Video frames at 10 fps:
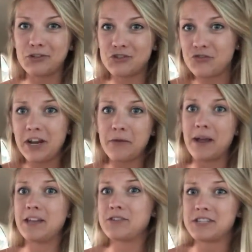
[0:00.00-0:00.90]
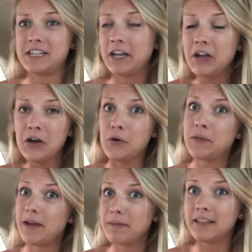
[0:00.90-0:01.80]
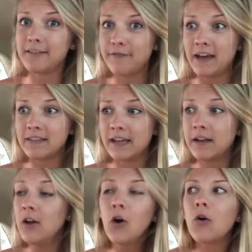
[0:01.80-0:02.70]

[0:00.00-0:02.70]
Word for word: which straight away you just think, oh, that means fat then.